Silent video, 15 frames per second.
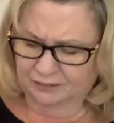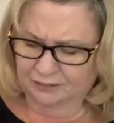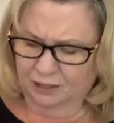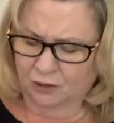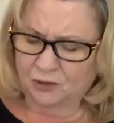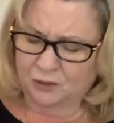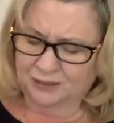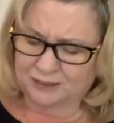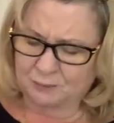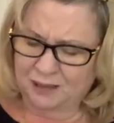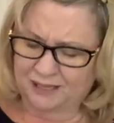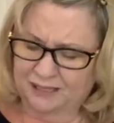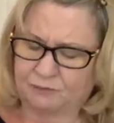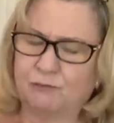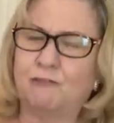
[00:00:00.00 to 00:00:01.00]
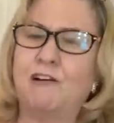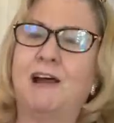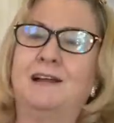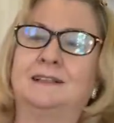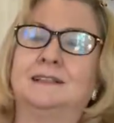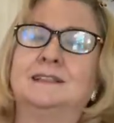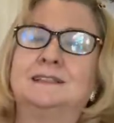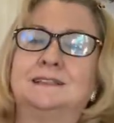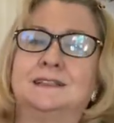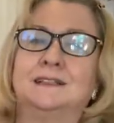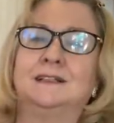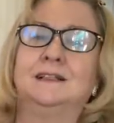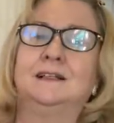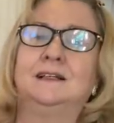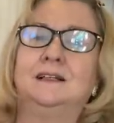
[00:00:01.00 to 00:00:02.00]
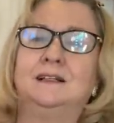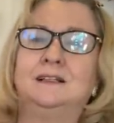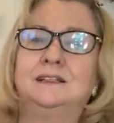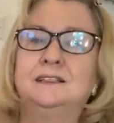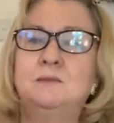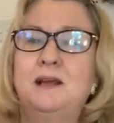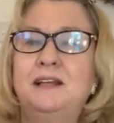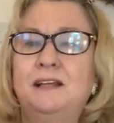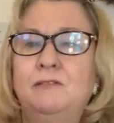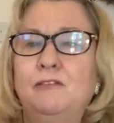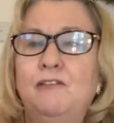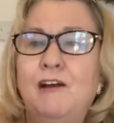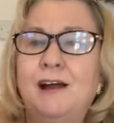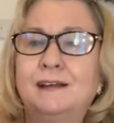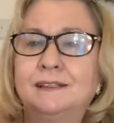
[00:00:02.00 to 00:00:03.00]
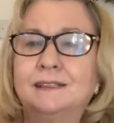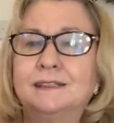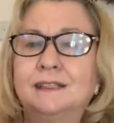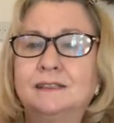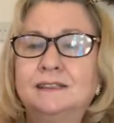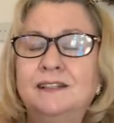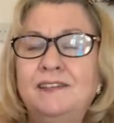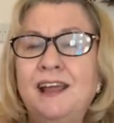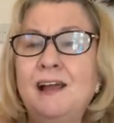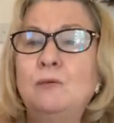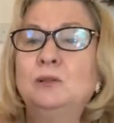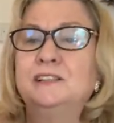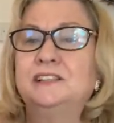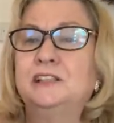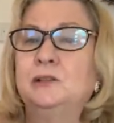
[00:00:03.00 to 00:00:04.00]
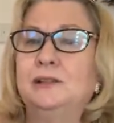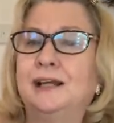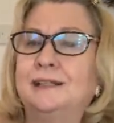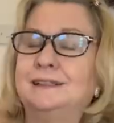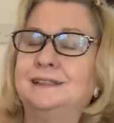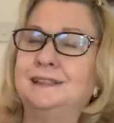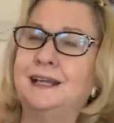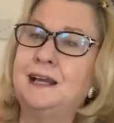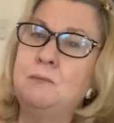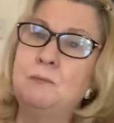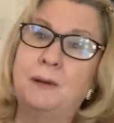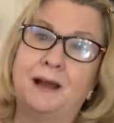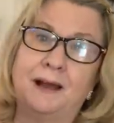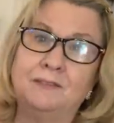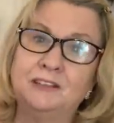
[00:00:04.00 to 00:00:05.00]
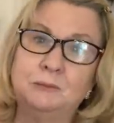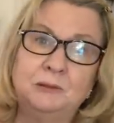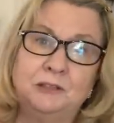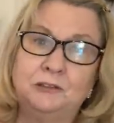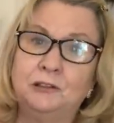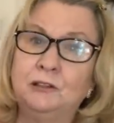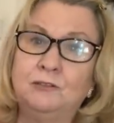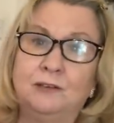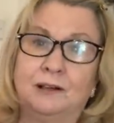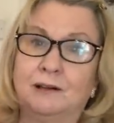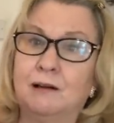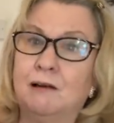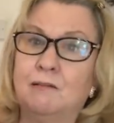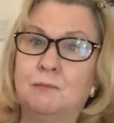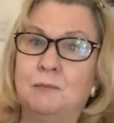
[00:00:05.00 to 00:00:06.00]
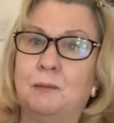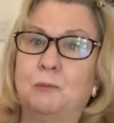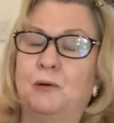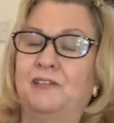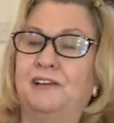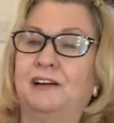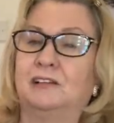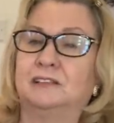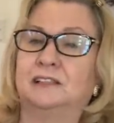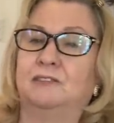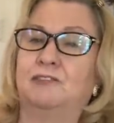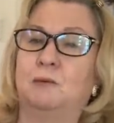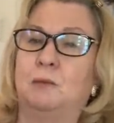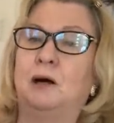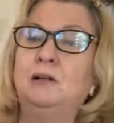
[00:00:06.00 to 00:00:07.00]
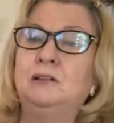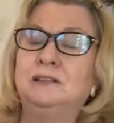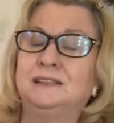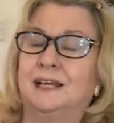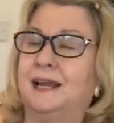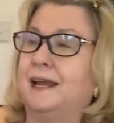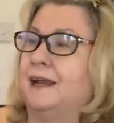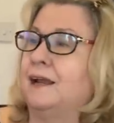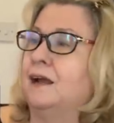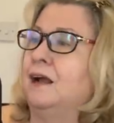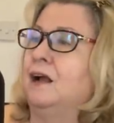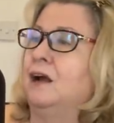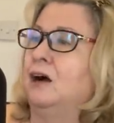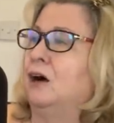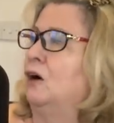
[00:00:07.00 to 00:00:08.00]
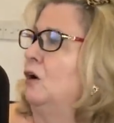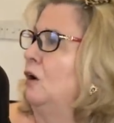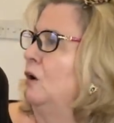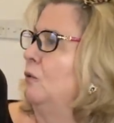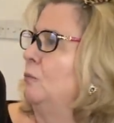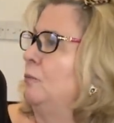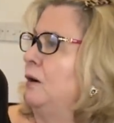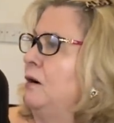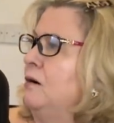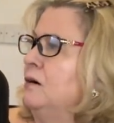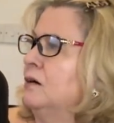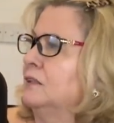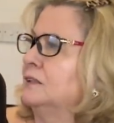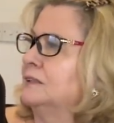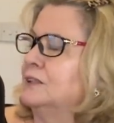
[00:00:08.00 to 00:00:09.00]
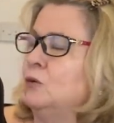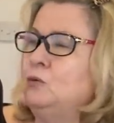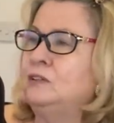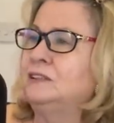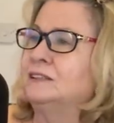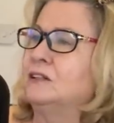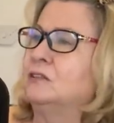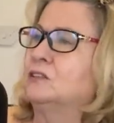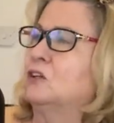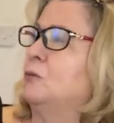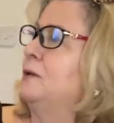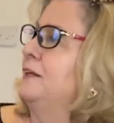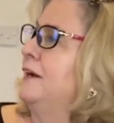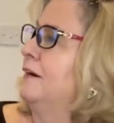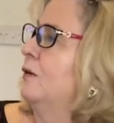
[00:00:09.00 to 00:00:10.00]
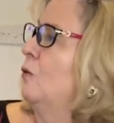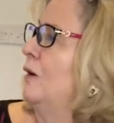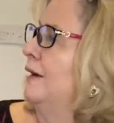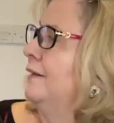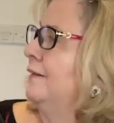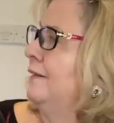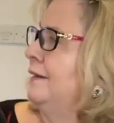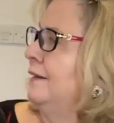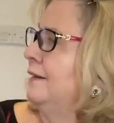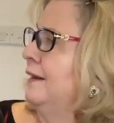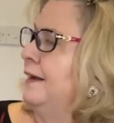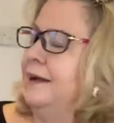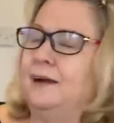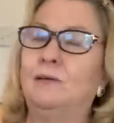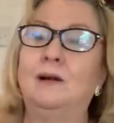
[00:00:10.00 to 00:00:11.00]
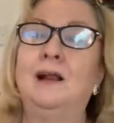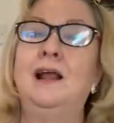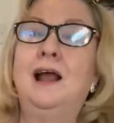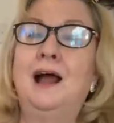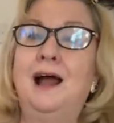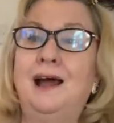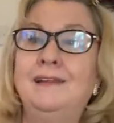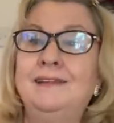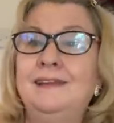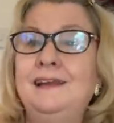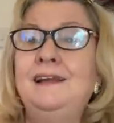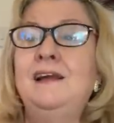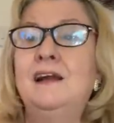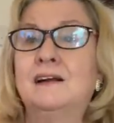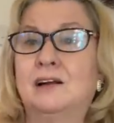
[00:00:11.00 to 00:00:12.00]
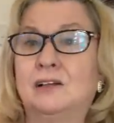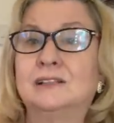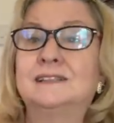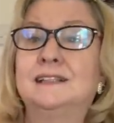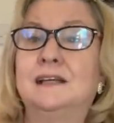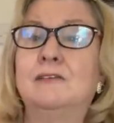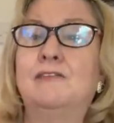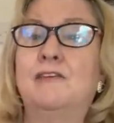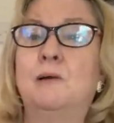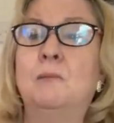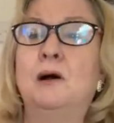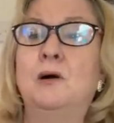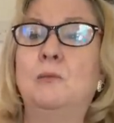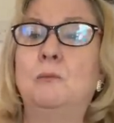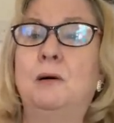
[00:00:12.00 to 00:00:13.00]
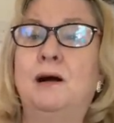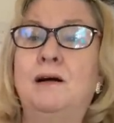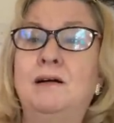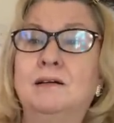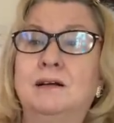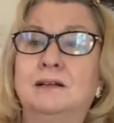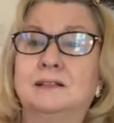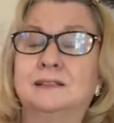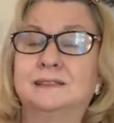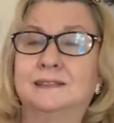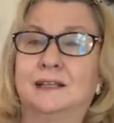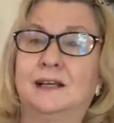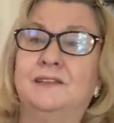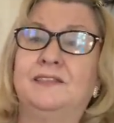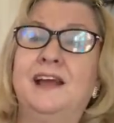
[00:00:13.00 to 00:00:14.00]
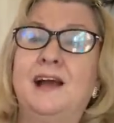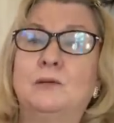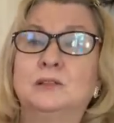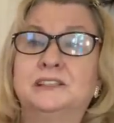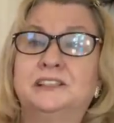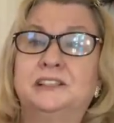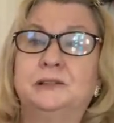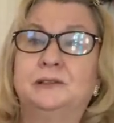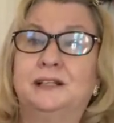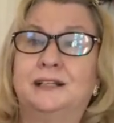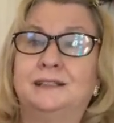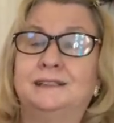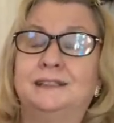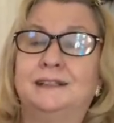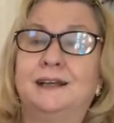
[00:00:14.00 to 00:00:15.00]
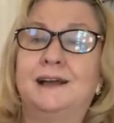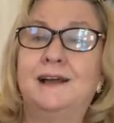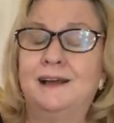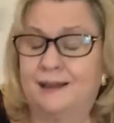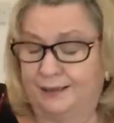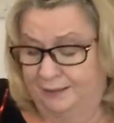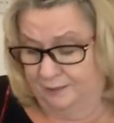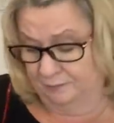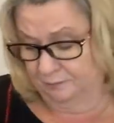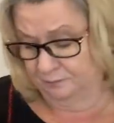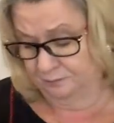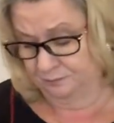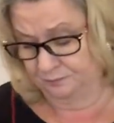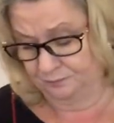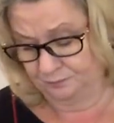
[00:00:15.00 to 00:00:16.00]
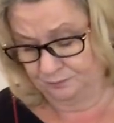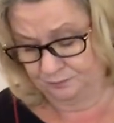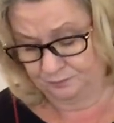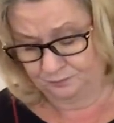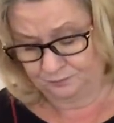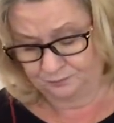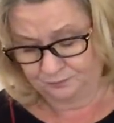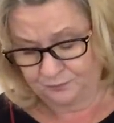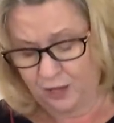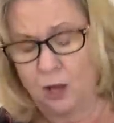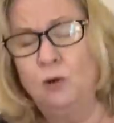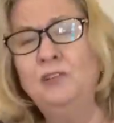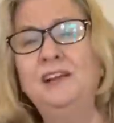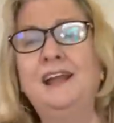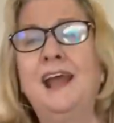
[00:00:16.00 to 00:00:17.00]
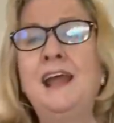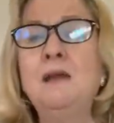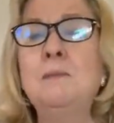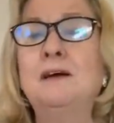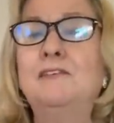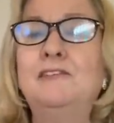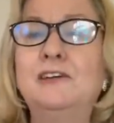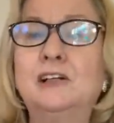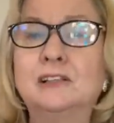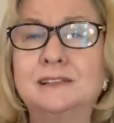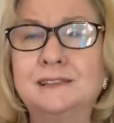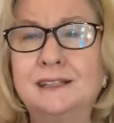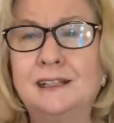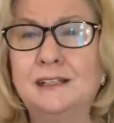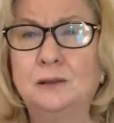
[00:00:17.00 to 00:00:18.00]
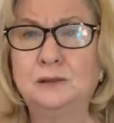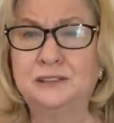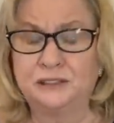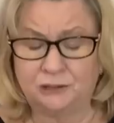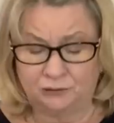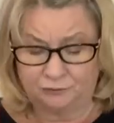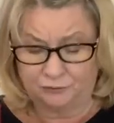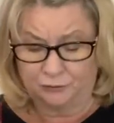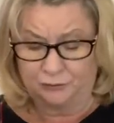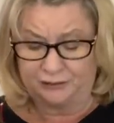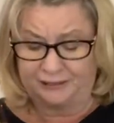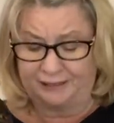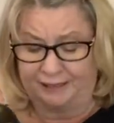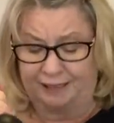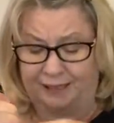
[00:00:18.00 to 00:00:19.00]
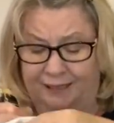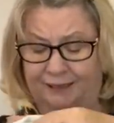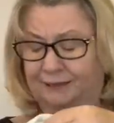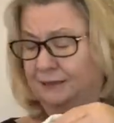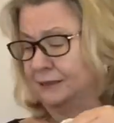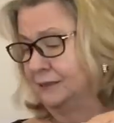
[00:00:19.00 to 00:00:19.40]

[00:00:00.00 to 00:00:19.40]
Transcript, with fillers: Oh, no, it's made in France made in France. So that was two ninety nine. but I have to be truthful. I can't remember whether I got it from Aldi or Home Bargains. Oh, the snow's coming down quite thick now. I think I got it from Home Bargains and that was two ninety nine. Oh, the game I forgot to tell you was two forty nine.